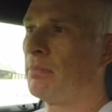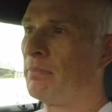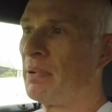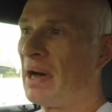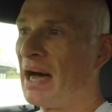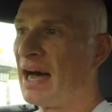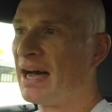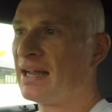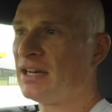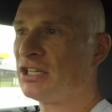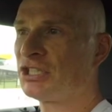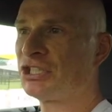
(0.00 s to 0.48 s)

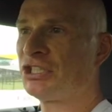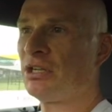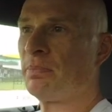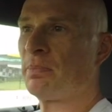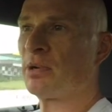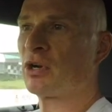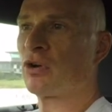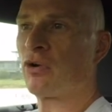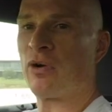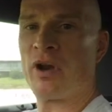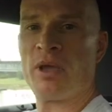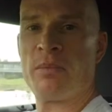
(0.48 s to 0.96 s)

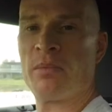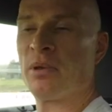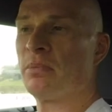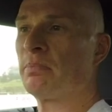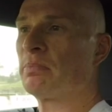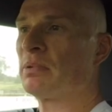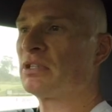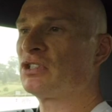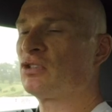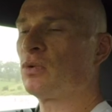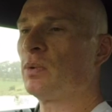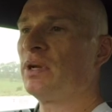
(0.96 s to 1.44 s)
partnership
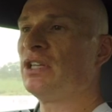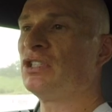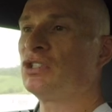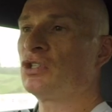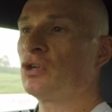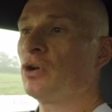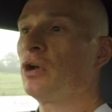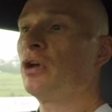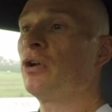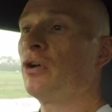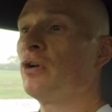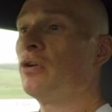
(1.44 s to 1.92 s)
agreement between
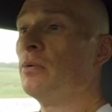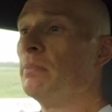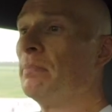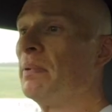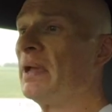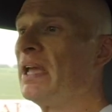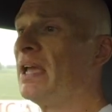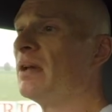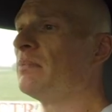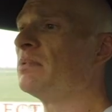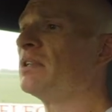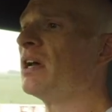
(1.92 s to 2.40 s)
Toyota and
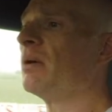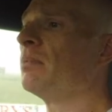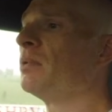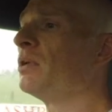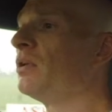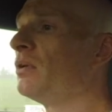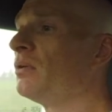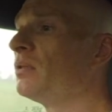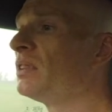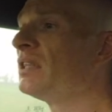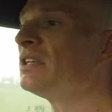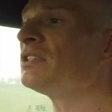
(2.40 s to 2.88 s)
B M
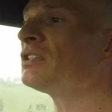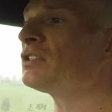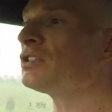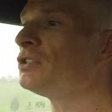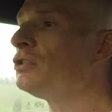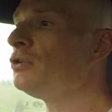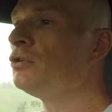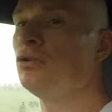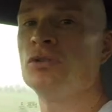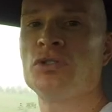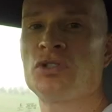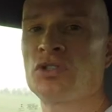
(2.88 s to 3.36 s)
W, this
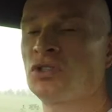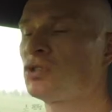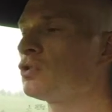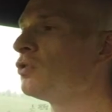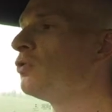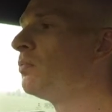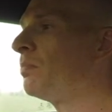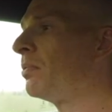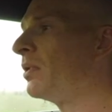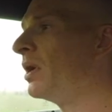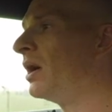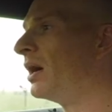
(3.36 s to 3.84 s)
new
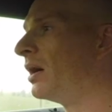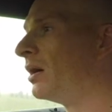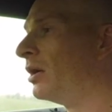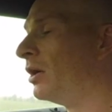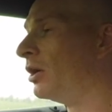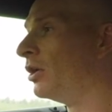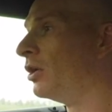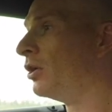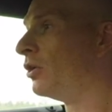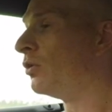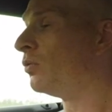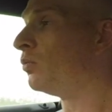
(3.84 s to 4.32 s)
Supra
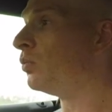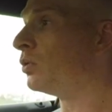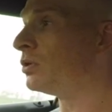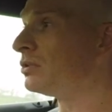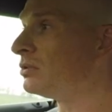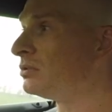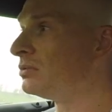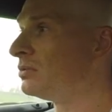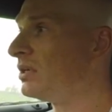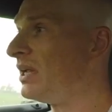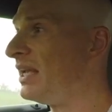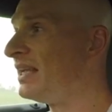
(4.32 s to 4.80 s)

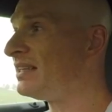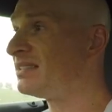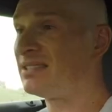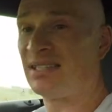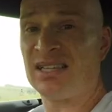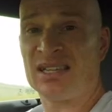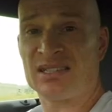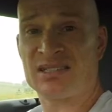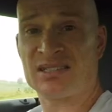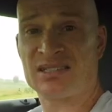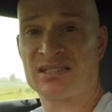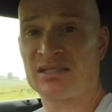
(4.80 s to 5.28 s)
wouldn't
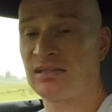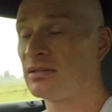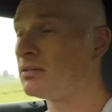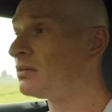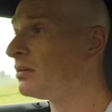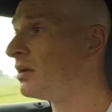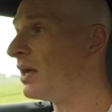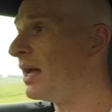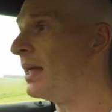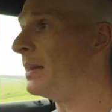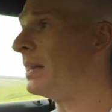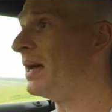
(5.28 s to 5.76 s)
exist.
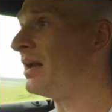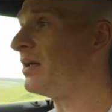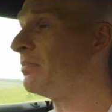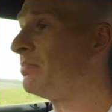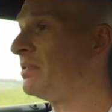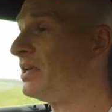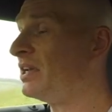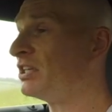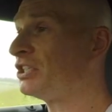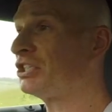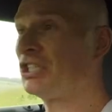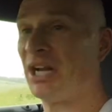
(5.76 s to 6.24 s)
And that'd
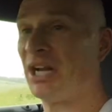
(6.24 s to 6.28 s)
be a